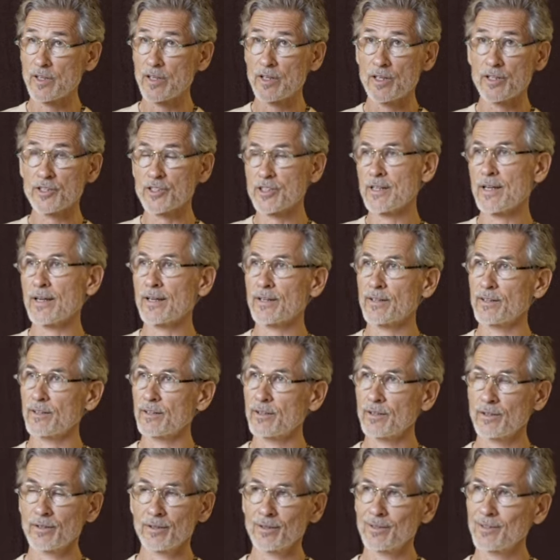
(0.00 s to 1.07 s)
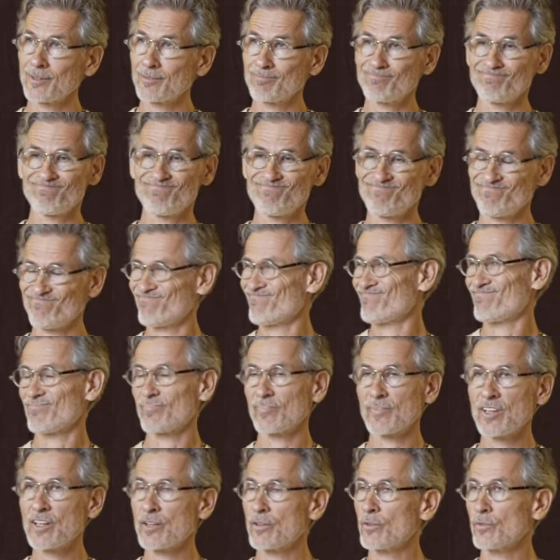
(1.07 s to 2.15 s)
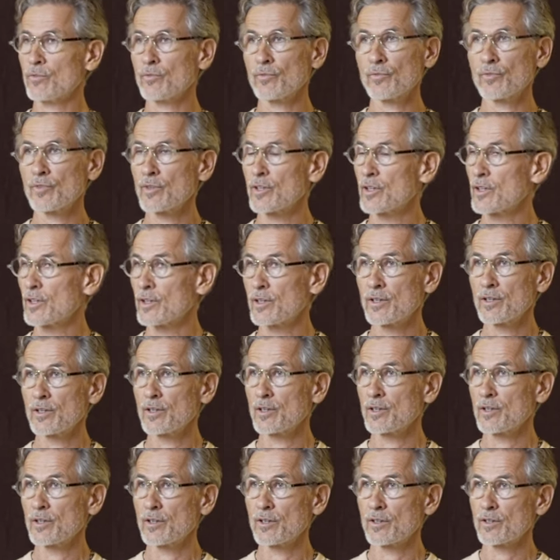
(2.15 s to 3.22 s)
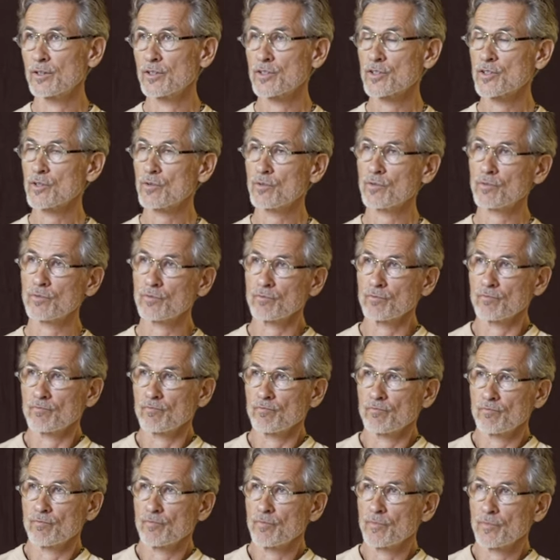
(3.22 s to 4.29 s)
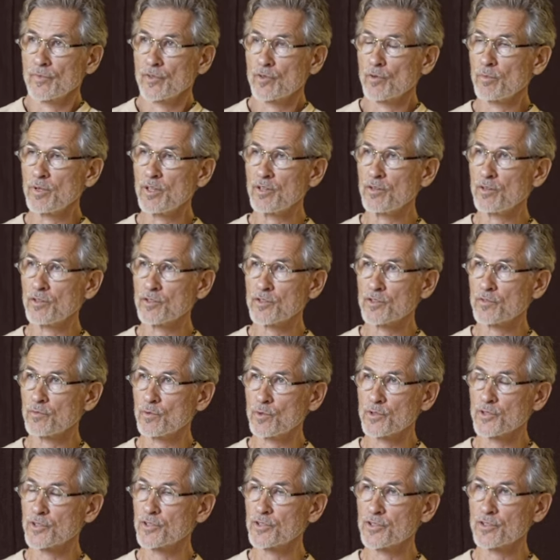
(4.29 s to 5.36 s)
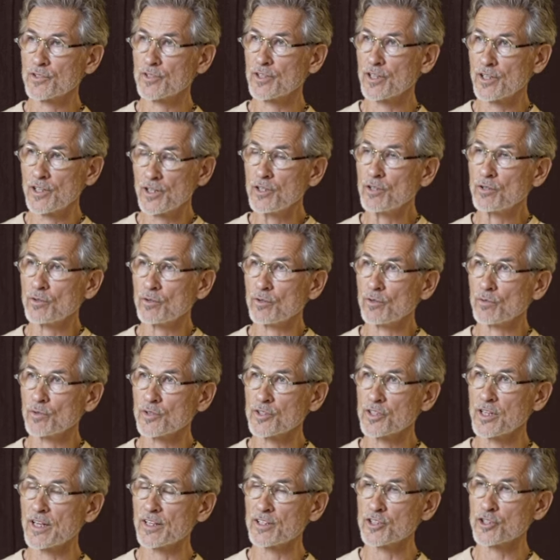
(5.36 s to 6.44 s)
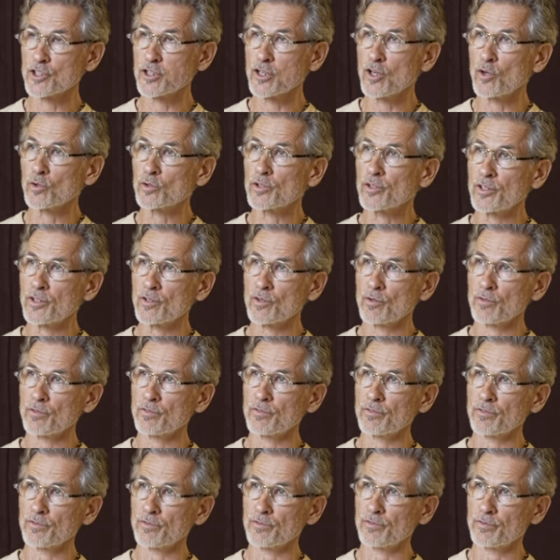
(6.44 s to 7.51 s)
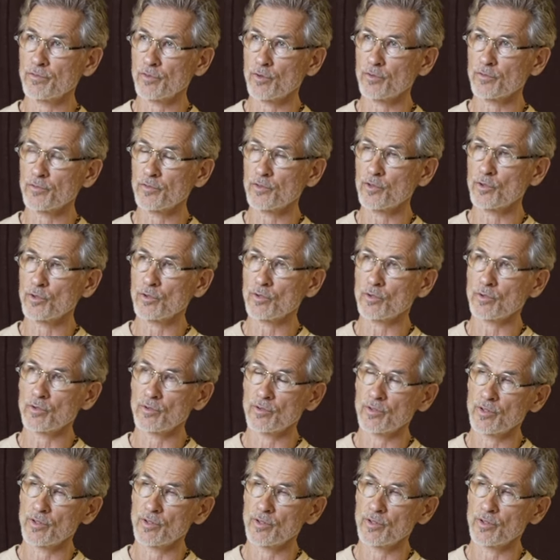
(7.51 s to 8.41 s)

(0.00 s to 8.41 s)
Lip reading: It's like, you know, so to me this was, the hero was like slaughtering of your